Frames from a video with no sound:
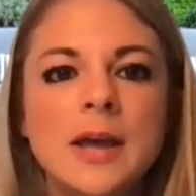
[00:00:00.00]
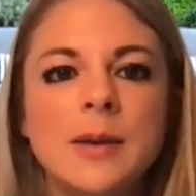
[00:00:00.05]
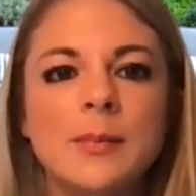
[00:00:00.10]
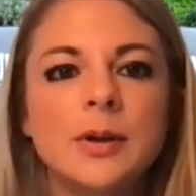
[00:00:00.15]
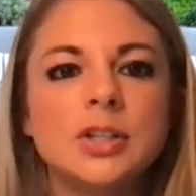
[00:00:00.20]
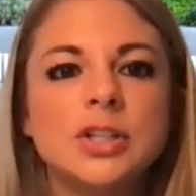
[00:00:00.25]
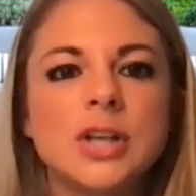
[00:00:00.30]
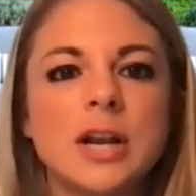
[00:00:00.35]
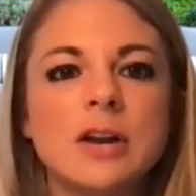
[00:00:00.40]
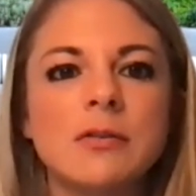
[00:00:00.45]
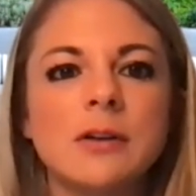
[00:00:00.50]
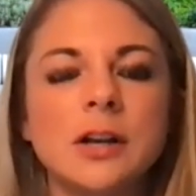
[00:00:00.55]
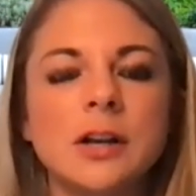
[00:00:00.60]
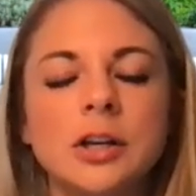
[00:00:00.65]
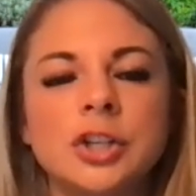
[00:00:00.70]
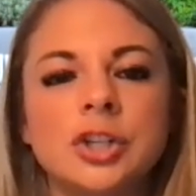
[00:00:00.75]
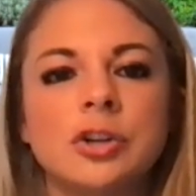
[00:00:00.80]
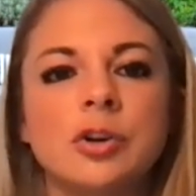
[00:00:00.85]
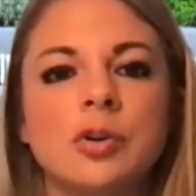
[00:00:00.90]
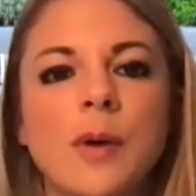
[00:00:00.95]
but
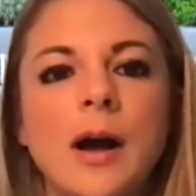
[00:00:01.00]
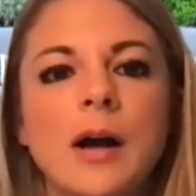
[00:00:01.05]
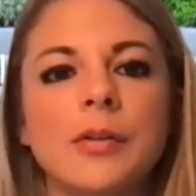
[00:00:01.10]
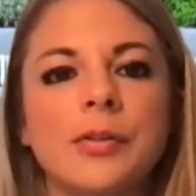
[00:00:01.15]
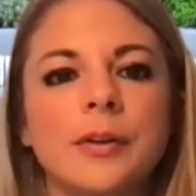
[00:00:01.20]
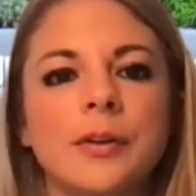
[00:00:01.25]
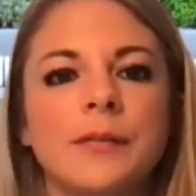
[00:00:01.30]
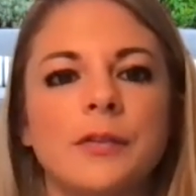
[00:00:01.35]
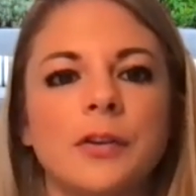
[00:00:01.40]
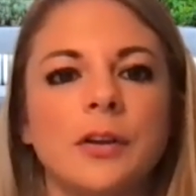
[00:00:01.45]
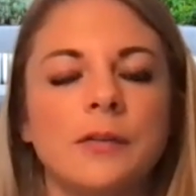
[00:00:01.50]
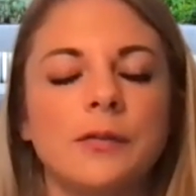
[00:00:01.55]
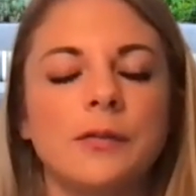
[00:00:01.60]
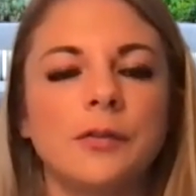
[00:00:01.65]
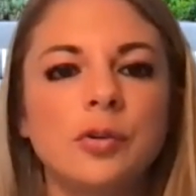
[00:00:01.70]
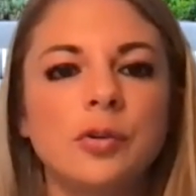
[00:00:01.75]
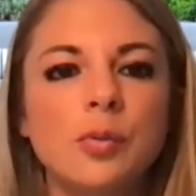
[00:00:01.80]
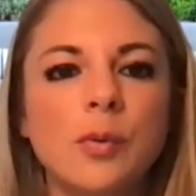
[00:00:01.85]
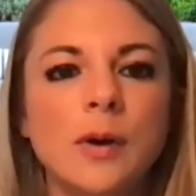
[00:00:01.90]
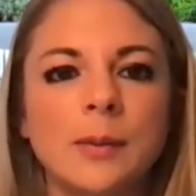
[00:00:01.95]
generational wealth, if
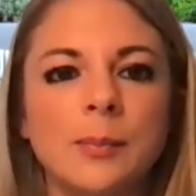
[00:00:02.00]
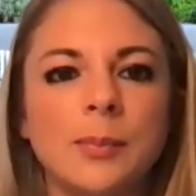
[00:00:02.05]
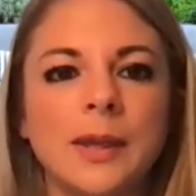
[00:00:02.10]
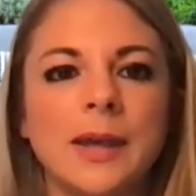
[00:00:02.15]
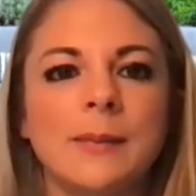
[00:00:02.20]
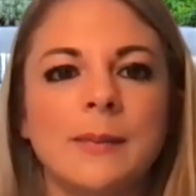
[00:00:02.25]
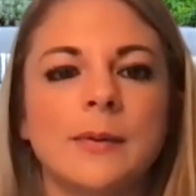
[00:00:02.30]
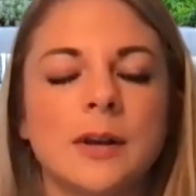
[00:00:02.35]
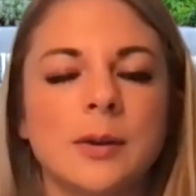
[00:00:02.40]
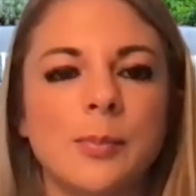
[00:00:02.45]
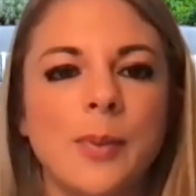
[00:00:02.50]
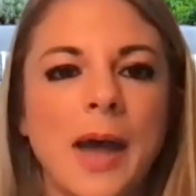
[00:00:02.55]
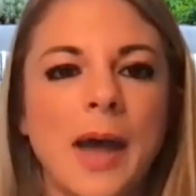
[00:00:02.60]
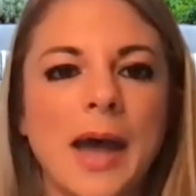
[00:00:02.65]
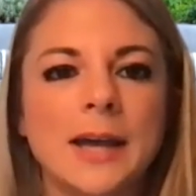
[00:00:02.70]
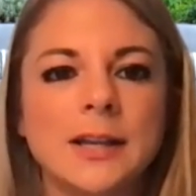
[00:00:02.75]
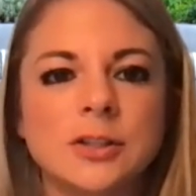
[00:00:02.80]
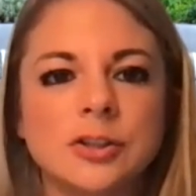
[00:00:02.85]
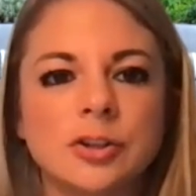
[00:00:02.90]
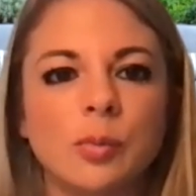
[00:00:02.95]
you want to be able to
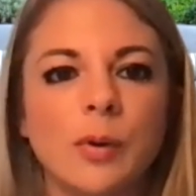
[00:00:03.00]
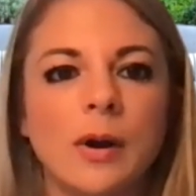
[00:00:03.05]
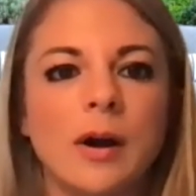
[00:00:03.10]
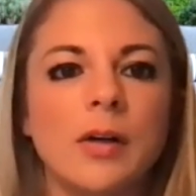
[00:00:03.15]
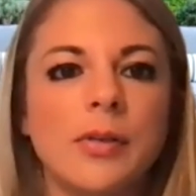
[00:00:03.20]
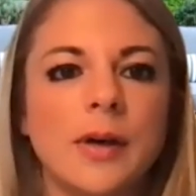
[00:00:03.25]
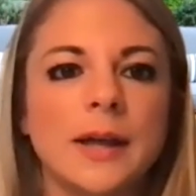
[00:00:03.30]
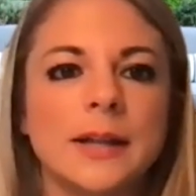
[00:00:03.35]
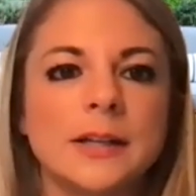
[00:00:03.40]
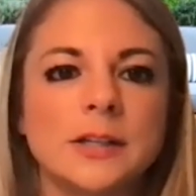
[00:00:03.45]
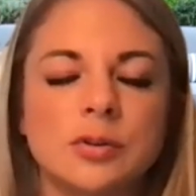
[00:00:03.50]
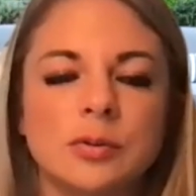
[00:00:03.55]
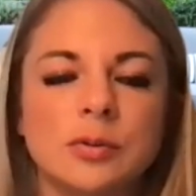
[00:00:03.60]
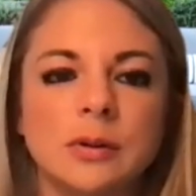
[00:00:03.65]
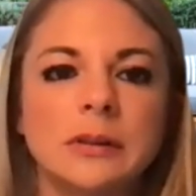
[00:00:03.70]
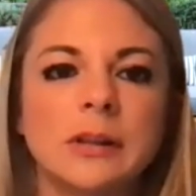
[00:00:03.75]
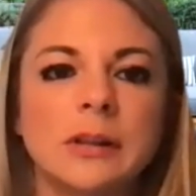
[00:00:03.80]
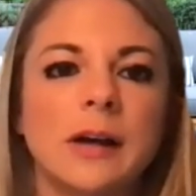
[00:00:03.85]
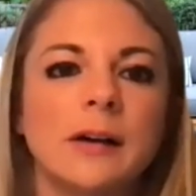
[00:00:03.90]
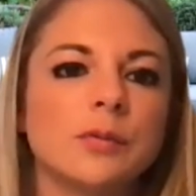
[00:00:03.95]
pass your wealth on to a
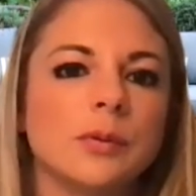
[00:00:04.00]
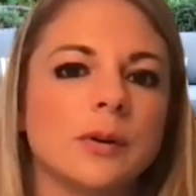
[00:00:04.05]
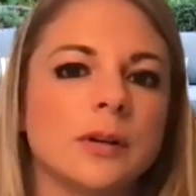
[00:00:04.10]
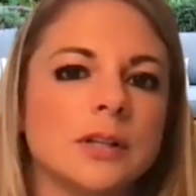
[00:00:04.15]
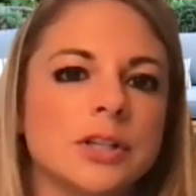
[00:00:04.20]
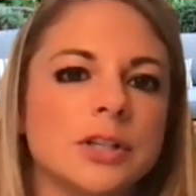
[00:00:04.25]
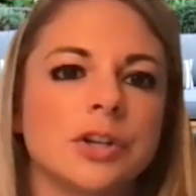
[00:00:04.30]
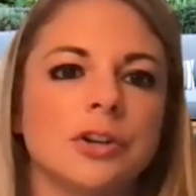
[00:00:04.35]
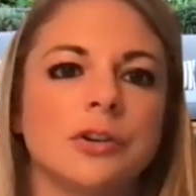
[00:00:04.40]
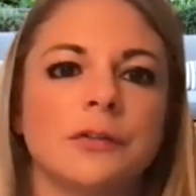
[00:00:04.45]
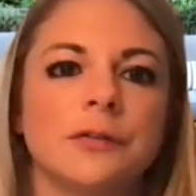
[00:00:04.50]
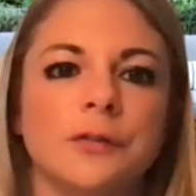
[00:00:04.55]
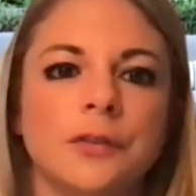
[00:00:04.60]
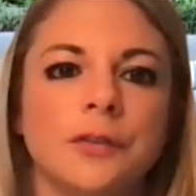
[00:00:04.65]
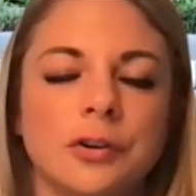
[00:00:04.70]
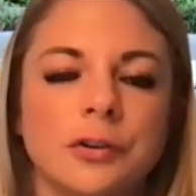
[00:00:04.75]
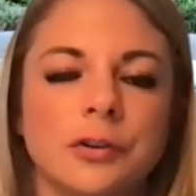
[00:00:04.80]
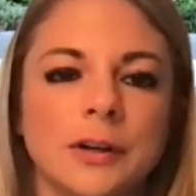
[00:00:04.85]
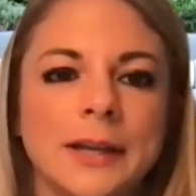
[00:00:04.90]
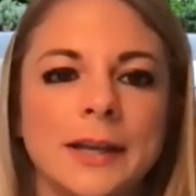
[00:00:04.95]
loved one, to
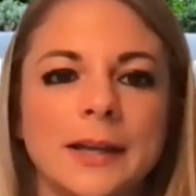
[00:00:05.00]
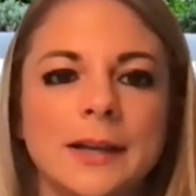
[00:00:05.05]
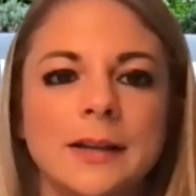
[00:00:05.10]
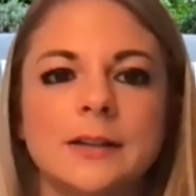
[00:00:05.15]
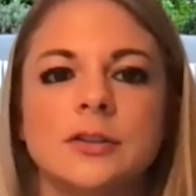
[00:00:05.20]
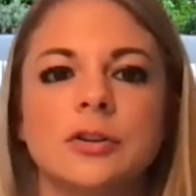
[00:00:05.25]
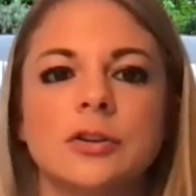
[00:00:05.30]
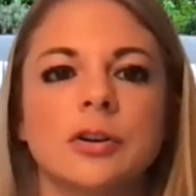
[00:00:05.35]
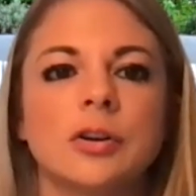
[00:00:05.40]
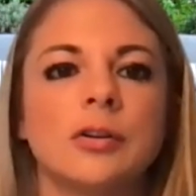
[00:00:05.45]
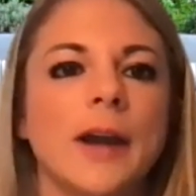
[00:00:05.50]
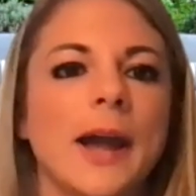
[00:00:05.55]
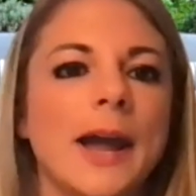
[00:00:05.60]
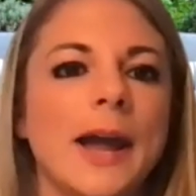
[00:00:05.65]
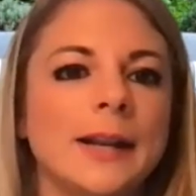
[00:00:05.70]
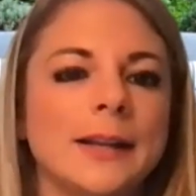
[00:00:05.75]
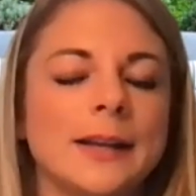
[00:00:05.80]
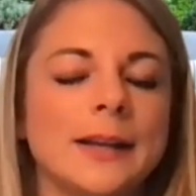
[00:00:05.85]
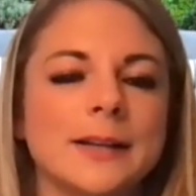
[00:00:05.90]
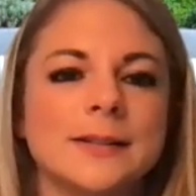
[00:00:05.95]
your kids, your
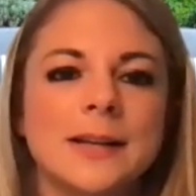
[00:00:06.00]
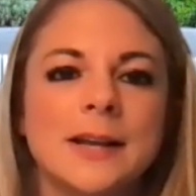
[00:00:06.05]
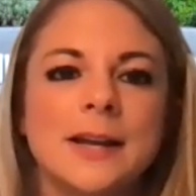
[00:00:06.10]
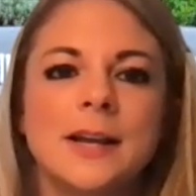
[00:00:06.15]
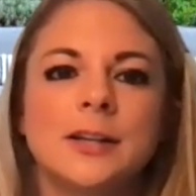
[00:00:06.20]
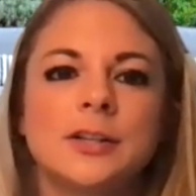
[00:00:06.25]
grandkids,